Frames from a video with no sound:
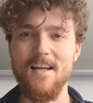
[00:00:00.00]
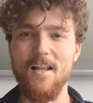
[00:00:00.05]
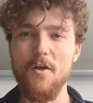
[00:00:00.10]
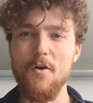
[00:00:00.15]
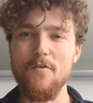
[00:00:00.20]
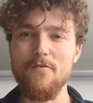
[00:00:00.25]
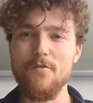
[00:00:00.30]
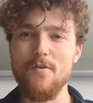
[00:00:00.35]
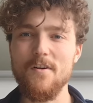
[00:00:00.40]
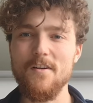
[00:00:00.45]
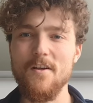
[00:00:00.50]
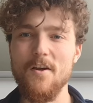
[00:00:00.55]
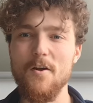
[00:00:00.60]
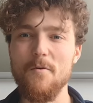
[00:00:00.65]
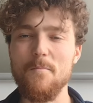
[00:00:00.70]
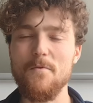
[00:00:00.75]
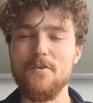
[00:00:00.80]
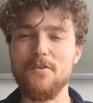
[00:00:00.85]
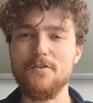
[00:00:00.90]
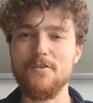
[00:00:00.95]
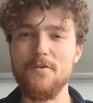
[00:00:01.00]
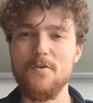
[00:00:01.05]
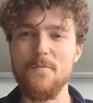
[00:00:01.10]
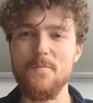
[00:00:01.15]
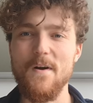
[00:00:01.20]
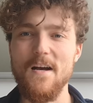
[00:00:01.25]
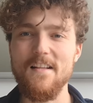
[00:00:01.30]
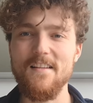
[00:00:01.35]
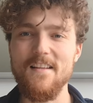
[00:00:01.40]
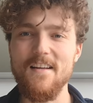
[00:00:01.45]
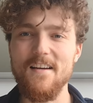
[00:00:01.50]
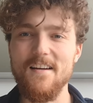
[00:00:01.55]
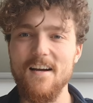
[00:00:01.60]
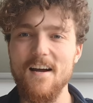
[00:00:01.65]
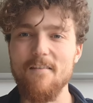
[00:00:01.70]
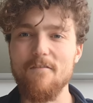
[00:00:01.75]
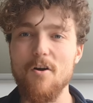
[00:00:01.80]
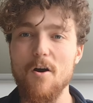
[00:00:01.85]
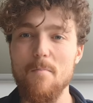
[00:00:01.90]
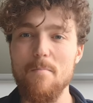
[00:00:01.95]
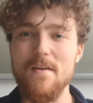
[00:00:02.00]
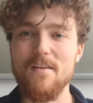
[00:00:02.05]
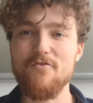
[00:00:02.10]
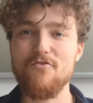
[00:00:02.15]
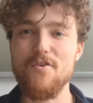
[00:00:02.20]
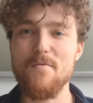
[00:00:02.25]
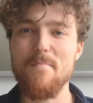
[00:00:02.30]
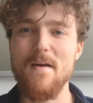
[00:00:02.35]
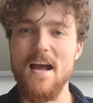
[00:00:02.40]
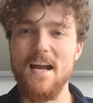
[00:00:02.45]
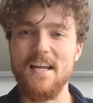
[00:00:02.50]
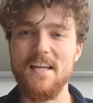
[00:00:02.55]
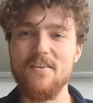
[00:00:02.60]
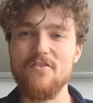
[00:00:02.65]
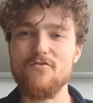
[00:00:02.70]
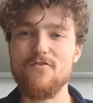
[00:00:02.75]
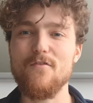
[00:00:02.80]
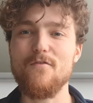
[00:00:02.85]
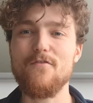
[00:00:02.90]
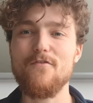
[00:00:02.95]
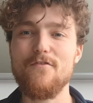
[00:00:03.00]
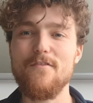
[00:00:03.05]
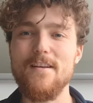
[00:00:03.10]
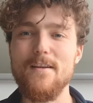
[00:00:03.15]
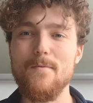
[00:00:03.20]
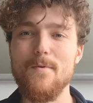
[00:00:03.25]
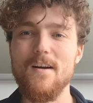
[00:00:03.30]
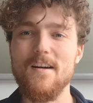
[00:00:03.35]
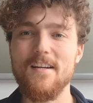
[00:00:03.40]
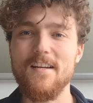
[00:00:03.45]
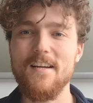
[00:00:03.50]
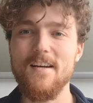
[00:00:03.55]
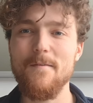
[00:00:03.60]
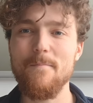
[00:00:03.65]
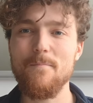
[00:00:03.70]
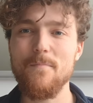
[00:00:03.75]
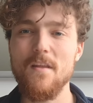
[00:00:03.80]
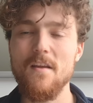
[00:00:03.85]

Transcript: Hello everyone, hope you're all doing well. I've got a mystery package from FreeWorker.